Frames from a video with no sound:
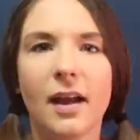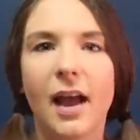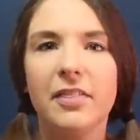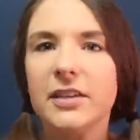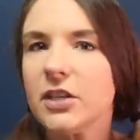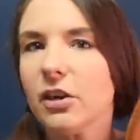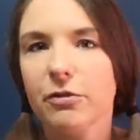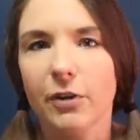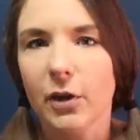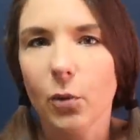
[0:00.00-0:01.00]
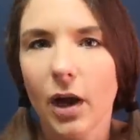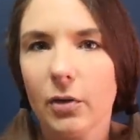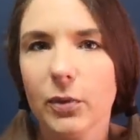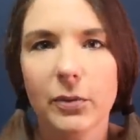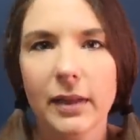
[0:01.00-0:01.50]
And these are a fun
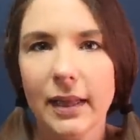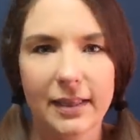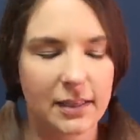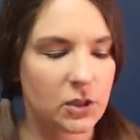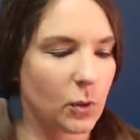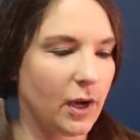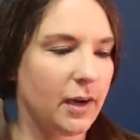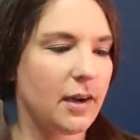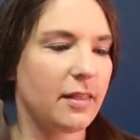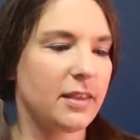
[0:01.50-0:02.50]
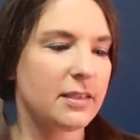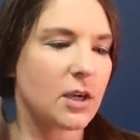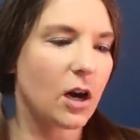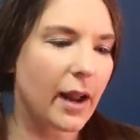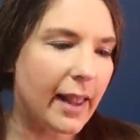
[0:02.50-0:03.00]
one. We really like this one. These
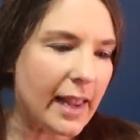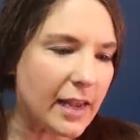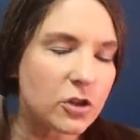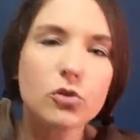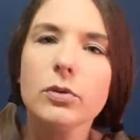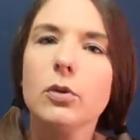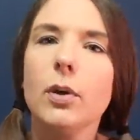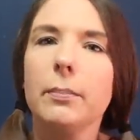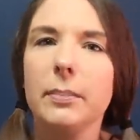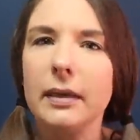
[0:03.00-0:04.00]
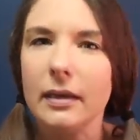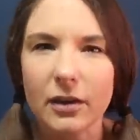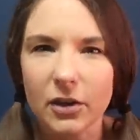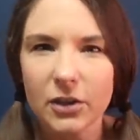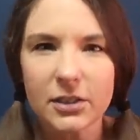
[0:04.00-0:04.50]
are Andrew
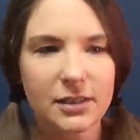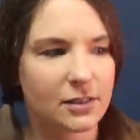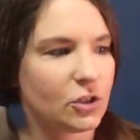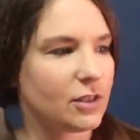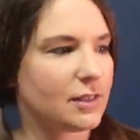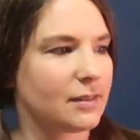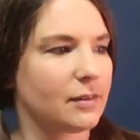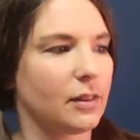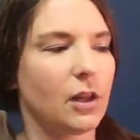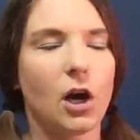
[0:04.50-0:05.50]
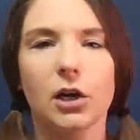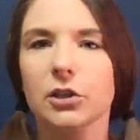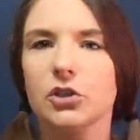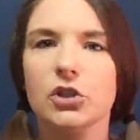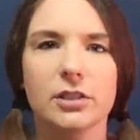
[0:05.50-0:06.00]
Pearce, just
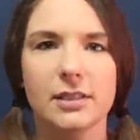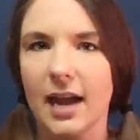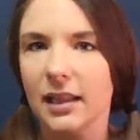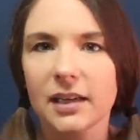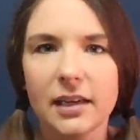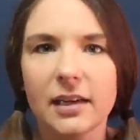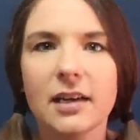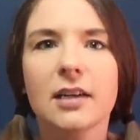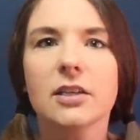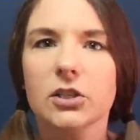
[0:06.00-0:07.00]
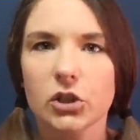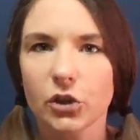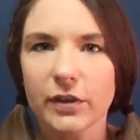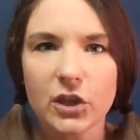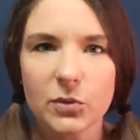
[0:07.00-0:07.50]
large salad
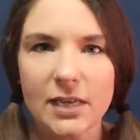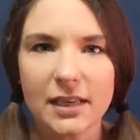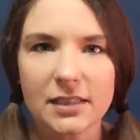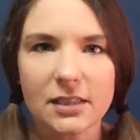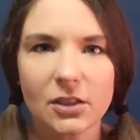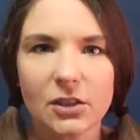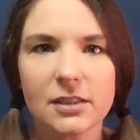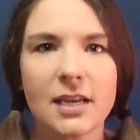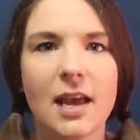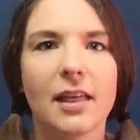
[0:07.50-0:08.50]
serving utensils.